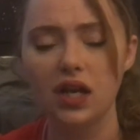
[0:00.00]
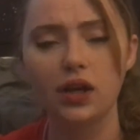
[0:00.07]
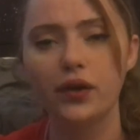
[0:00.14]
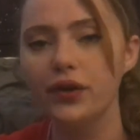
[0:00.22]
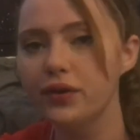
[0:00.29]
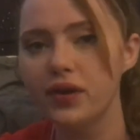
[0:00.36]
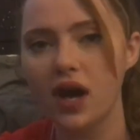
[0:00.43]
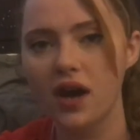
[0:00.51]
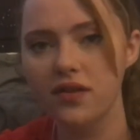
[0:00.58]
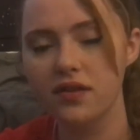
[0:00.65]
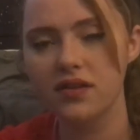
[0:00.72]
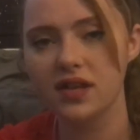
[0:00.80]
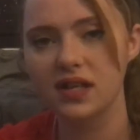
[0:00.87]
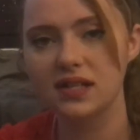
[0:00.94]
include
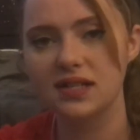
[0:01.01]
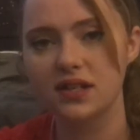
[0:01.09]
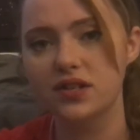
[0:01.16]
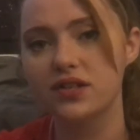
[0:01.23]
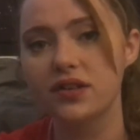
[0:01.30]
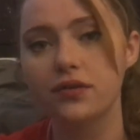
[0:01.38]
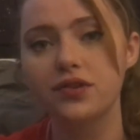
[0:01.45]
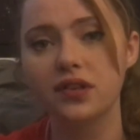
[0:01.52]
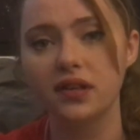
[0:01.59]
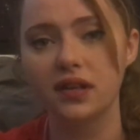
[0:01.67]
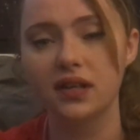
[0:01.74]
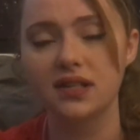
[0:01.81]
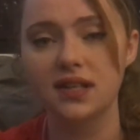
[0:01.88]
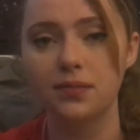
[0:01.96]
other things that are
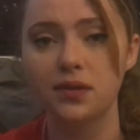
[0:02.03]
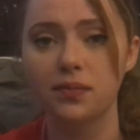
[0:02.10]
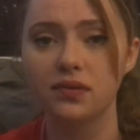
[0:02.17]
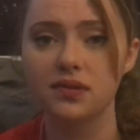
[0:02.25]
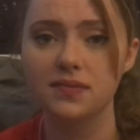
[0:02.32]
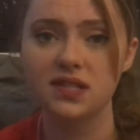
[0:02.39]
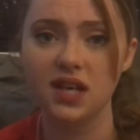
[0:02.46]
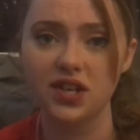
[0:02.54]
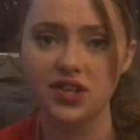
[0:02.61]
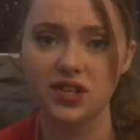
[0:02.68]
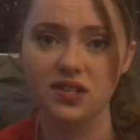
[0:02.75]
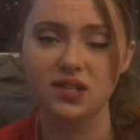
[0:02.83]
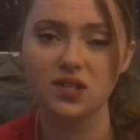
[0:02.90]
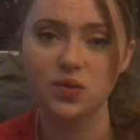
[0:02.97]
socially acceptable
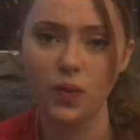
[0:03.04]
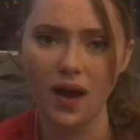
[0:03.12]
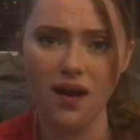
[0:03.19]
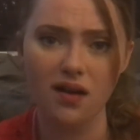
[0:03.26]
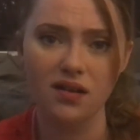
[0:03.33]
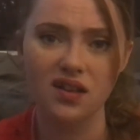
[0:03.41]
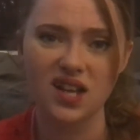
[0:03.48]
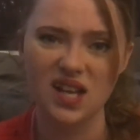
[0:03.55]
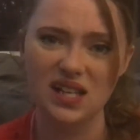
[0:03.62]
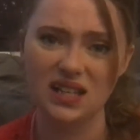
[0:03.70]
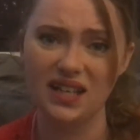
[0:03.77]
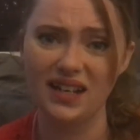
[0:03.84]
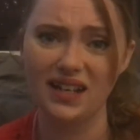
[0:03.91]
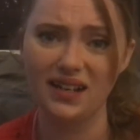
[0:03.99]
obsessions as well,
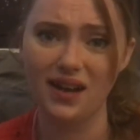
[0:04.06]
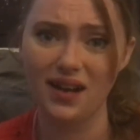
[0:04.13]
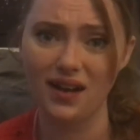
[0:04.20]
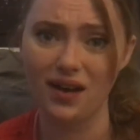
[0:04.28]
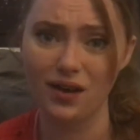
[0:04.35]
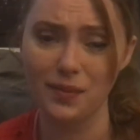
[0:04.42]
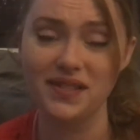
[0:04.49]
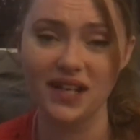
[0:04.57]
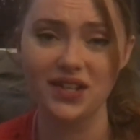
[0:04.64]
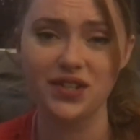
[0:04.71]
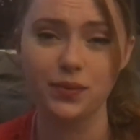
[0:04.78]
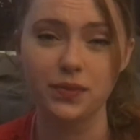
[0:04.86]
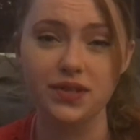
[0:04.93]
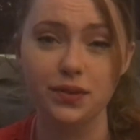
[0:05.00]
like our
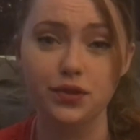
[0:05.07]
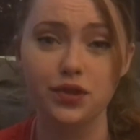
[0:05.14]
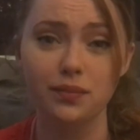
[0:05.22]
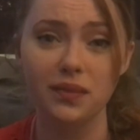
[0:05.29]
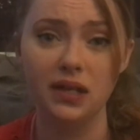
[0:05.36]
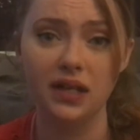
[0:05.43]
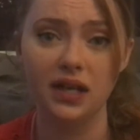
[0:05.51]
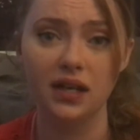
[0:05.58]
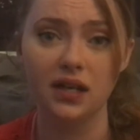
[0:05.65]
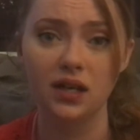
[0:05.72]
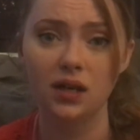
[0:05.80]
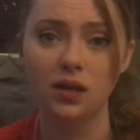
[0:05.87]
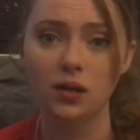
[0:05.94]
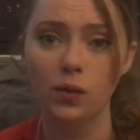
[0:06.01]
obsession with social media,
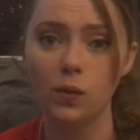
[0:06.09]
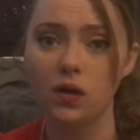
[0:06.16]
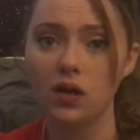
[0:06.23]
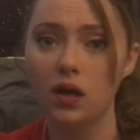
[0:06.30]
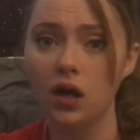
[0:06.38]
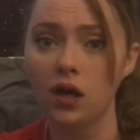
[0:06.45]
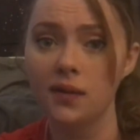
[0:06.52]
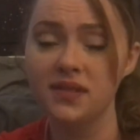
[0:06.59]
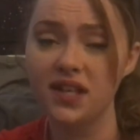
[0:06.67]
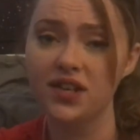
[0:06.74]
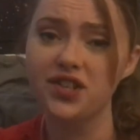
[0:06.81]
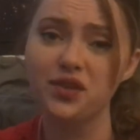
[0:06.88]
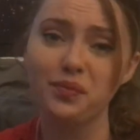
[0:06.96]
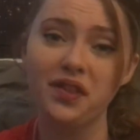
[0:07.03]
or our
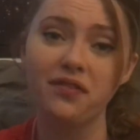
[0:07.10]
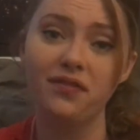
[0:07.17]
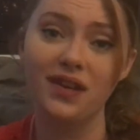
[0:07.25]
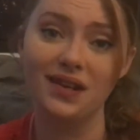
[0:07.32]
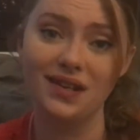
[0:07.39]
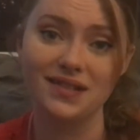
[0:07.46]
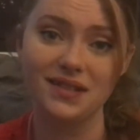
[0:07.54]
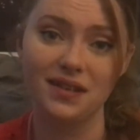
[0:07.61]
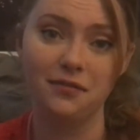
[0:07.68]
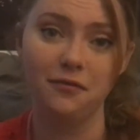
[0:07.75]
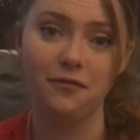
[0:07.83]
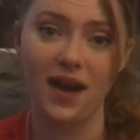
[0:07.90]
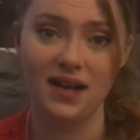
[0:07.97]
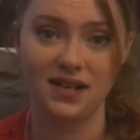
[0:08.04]
obsession with fitness
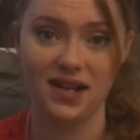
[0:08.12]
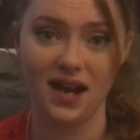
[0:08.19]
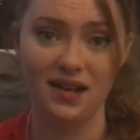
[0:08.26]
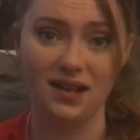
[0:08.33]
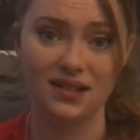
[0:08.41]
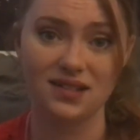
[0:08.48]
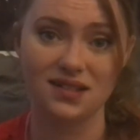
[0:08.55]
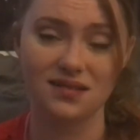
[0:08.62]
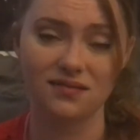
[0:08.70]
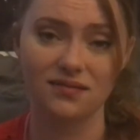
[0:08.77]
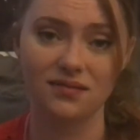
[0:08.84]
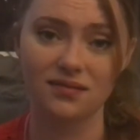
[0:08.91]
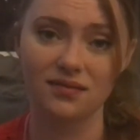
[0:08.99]
and fad diets.